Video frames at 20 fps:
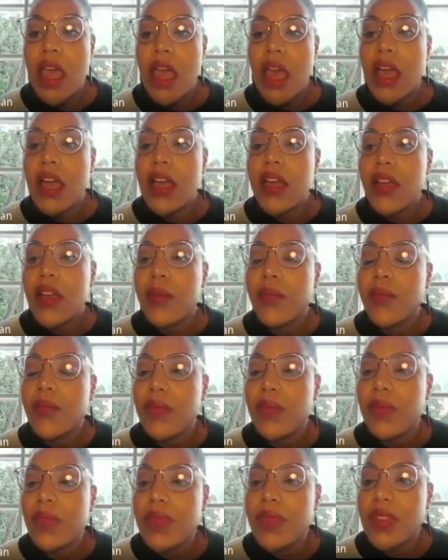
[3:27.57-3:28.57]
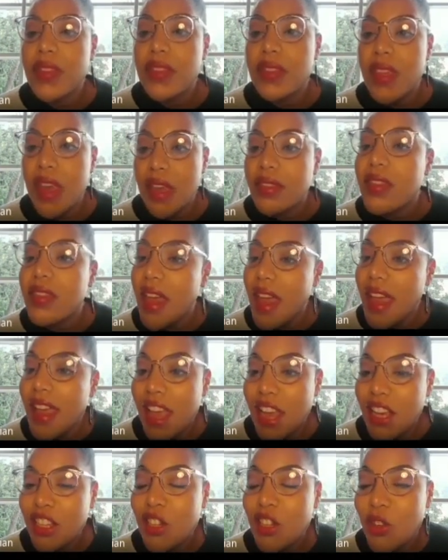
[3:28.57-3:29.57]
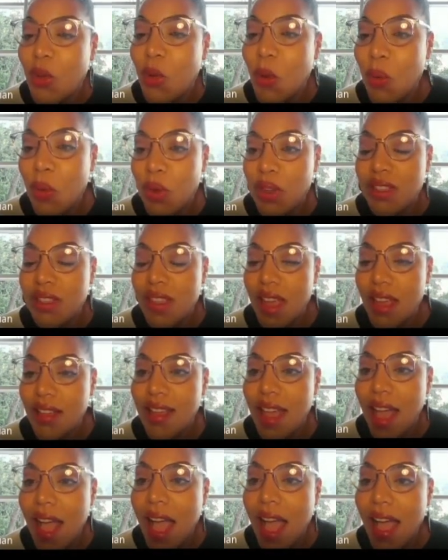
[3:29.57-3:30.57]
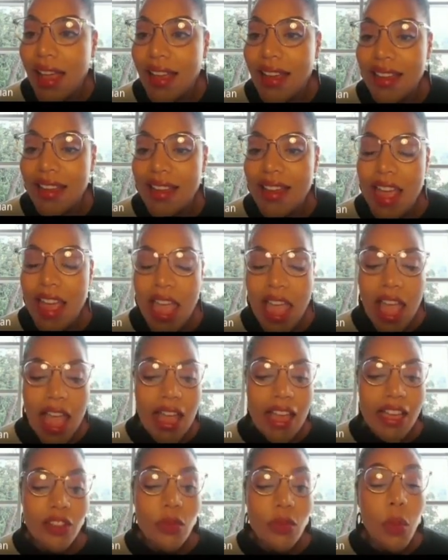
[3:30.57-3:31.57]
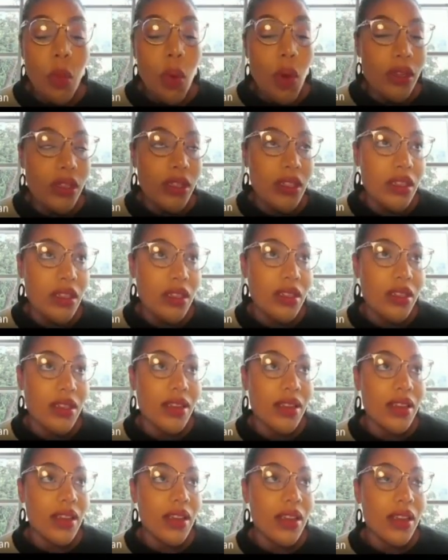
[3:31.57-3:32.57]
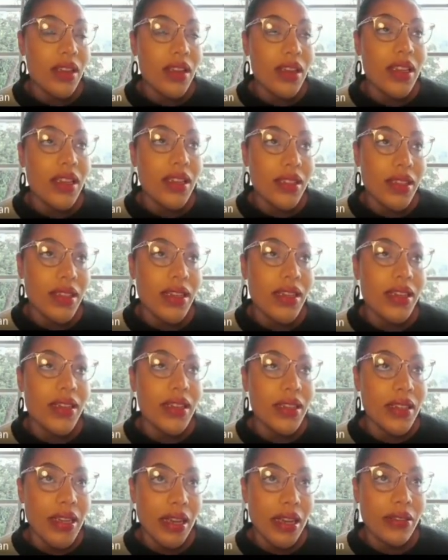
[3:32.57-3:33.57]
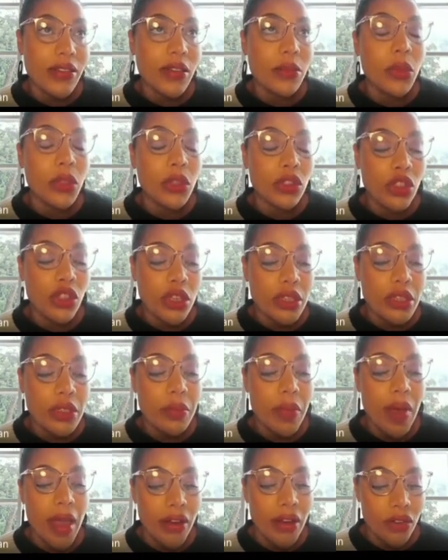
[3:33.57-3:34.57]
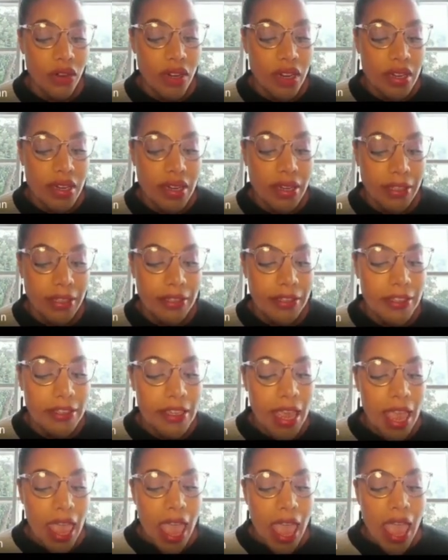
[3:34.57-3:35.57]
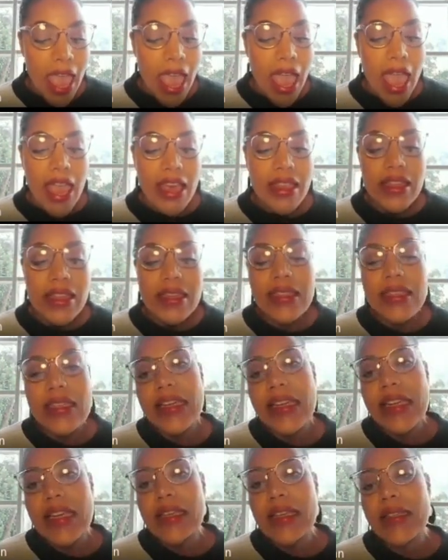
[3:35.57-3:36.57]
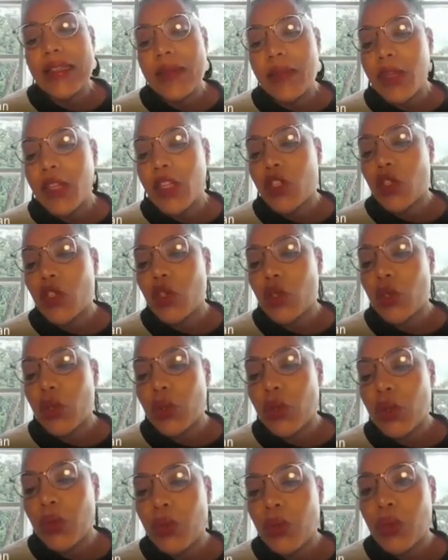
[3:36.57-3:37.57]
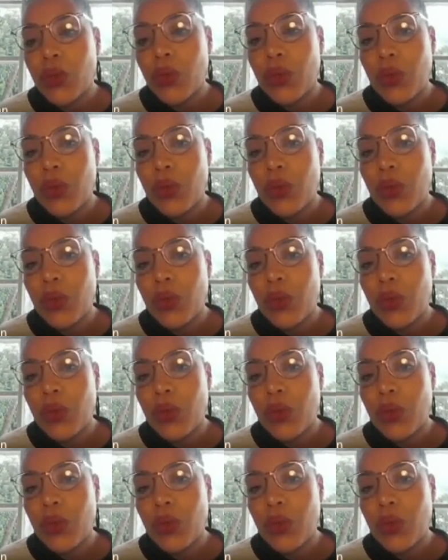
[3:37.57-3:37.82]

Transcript: um, that the AI score was that high. It wasn't easily detectable just by reading it. And this leads me to